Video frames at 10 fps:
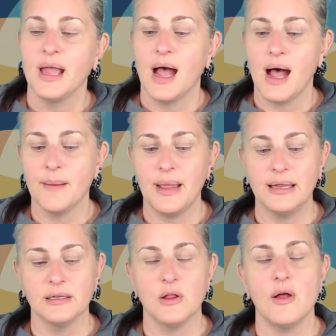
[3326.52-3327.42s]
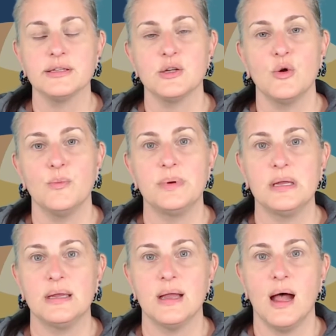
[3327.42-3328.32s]
And he'll also
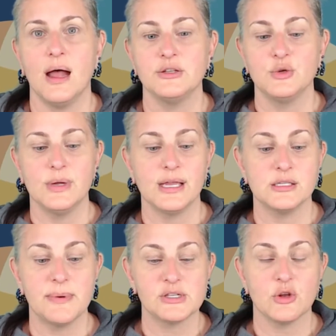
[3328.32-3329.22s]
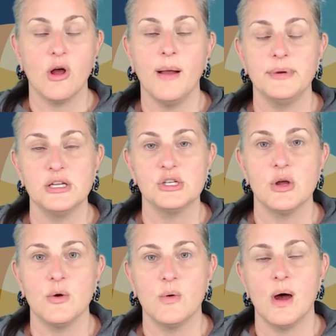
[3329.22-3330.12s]
be doing a special comedy
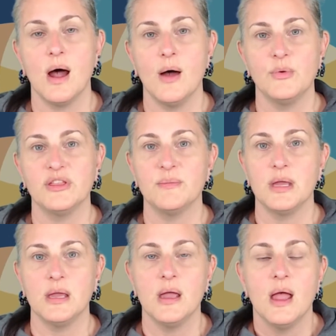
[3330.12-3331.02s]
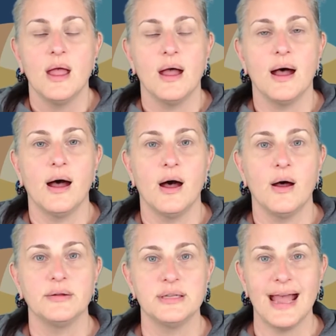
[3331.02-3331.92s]
show with me,
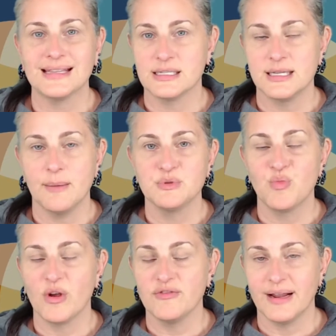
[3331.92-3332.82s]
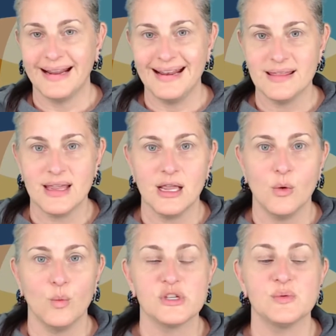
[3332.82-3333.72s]
Ask Deb's Boyfriend Anything,
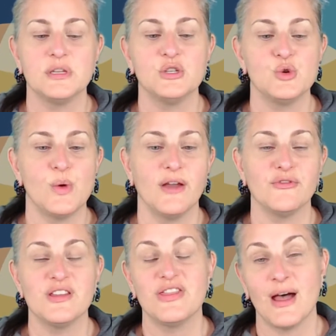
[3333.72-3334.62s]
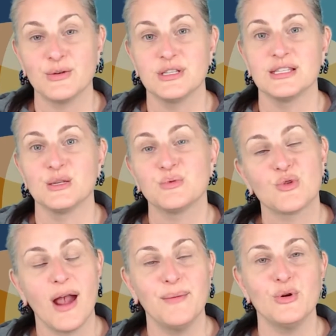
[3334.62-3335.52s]
which we do every 1,000
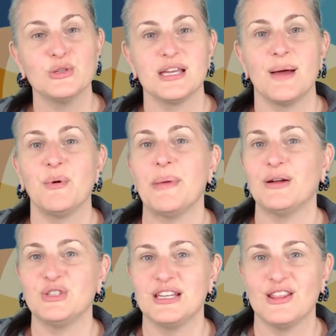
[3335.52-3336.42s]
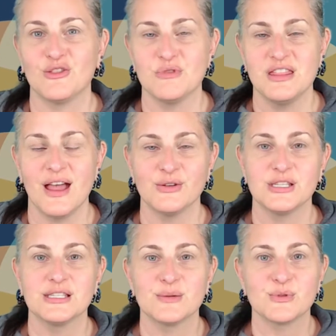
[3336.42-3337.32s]
subscribers. And I'm about to hit
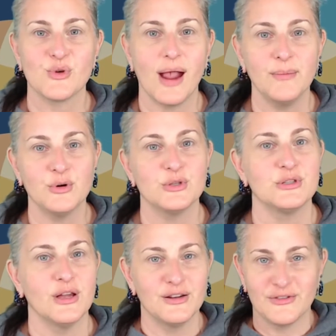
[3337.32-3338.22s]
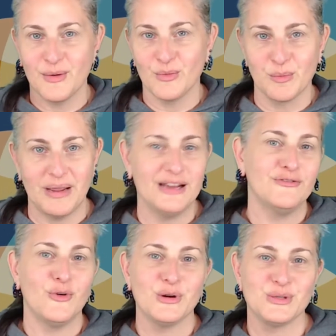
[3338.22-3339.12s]
3,000 subscribers. None of them were paid
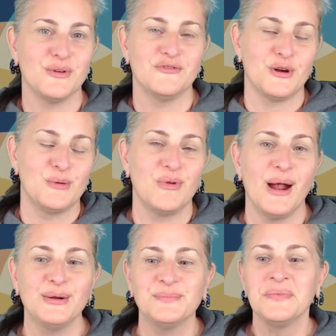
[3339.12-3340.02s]
for, so I'm very proud.